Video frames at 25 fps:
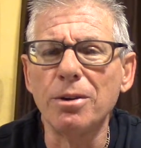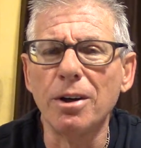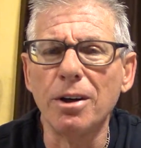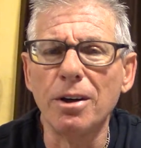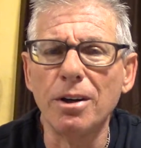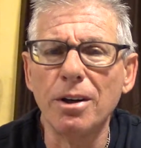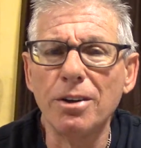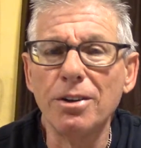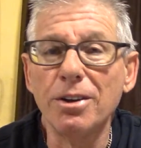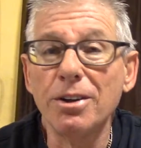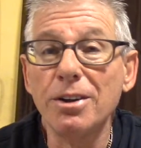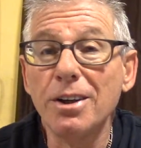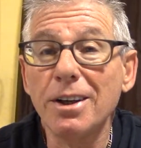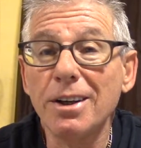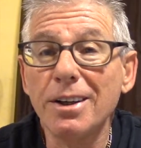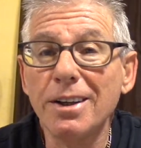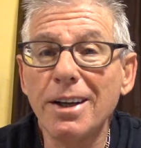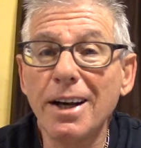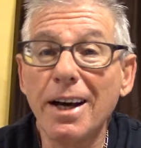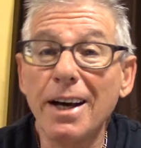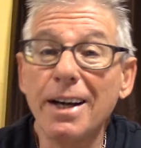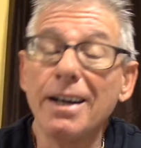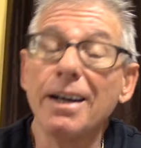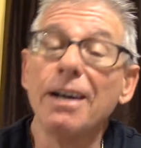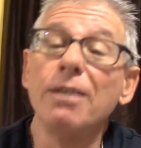Other than
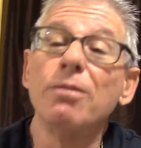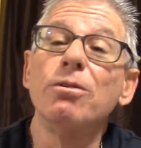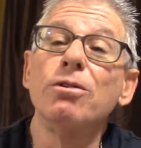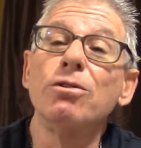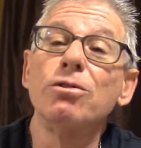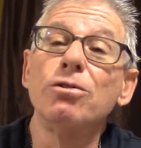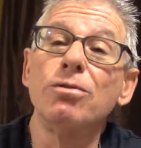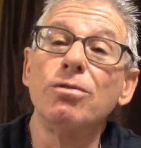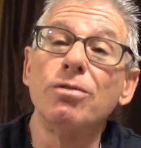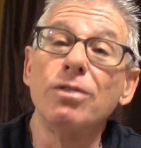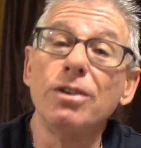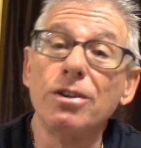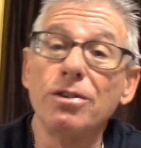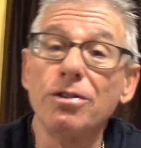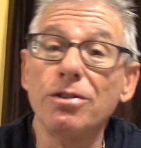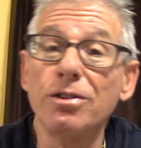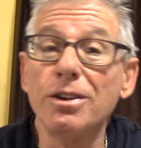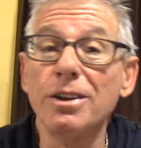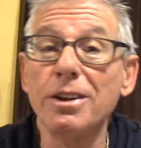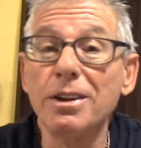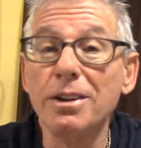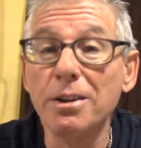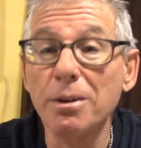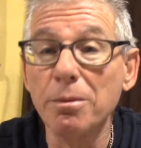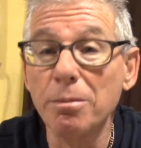that, I was
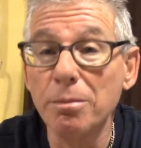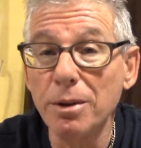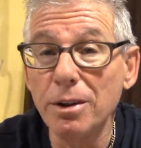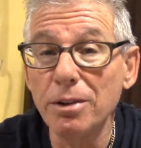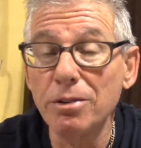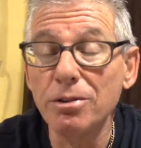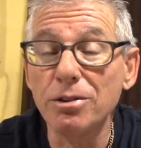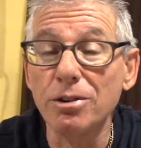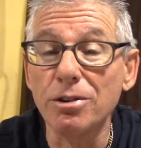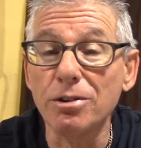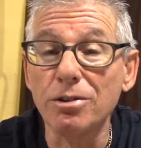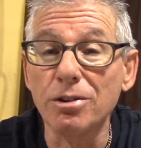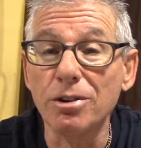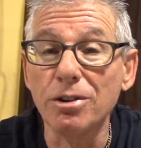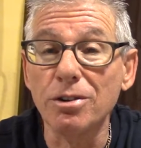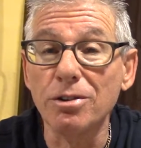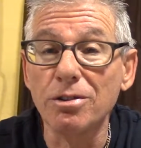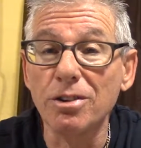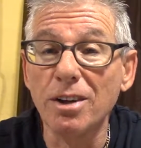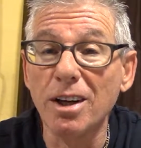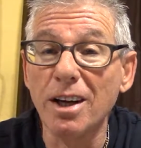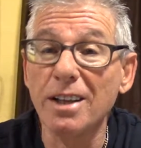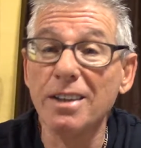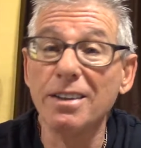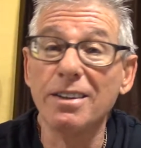visiting the businesses,
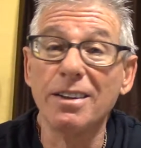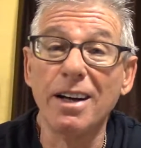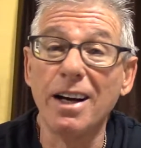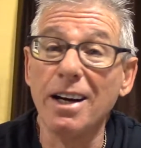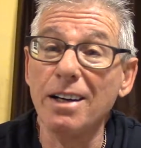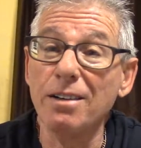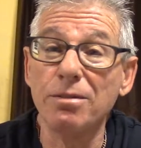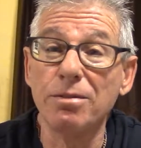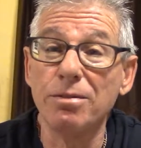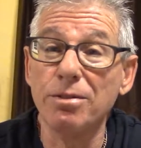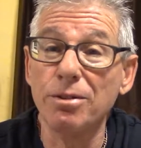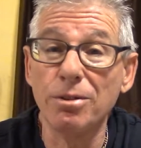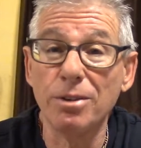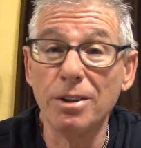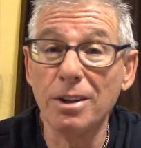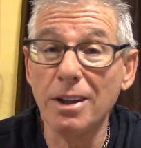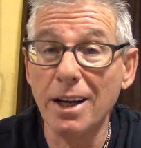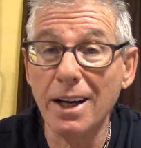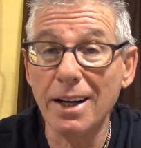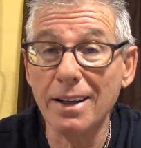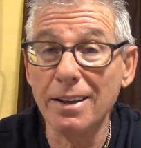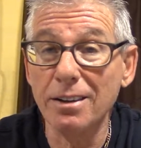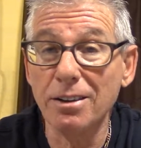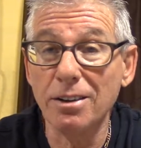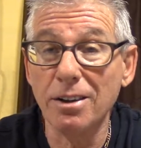and not for a
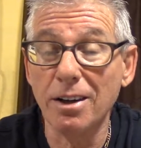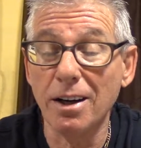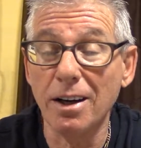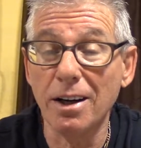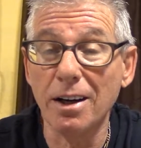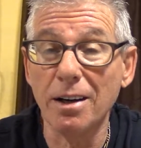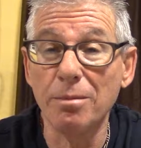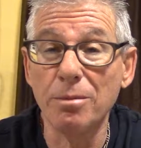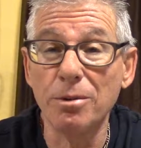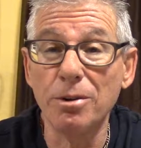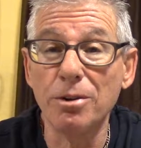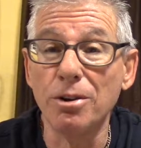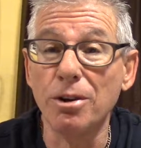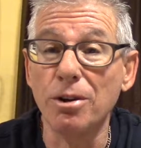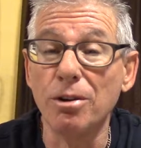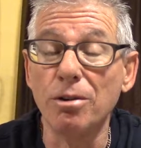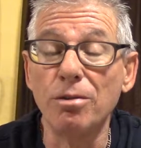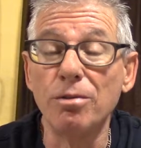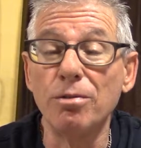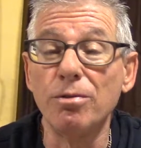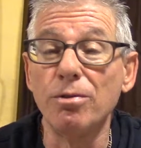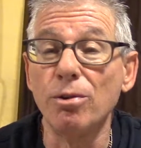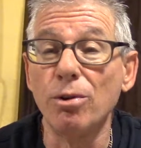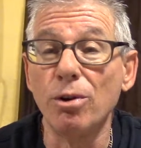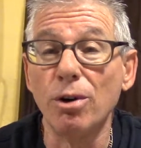lot of time,
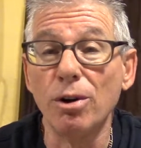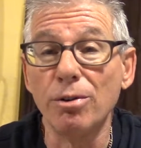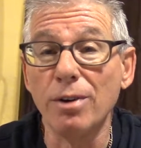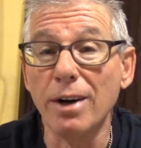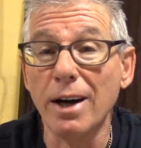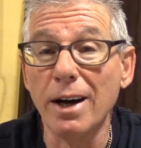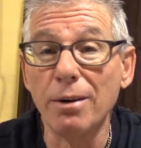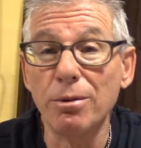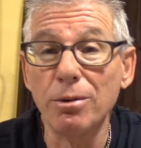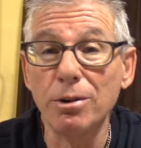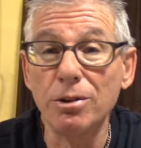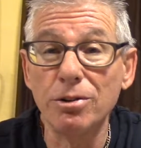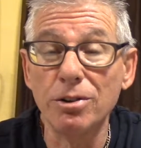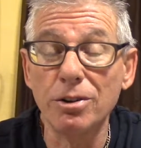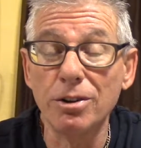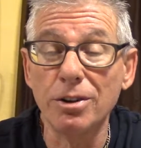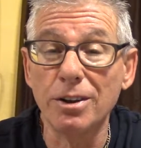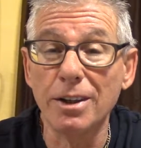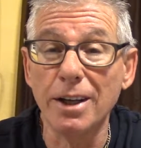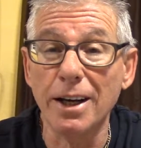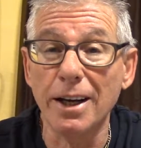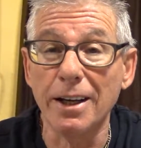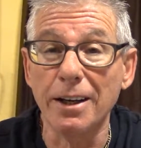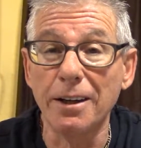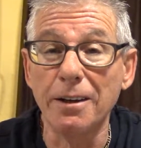4 hours a
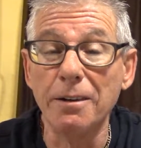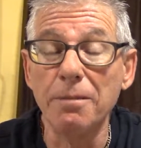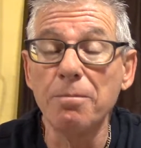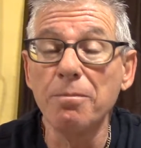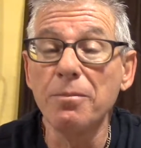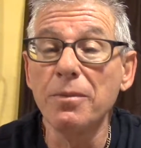day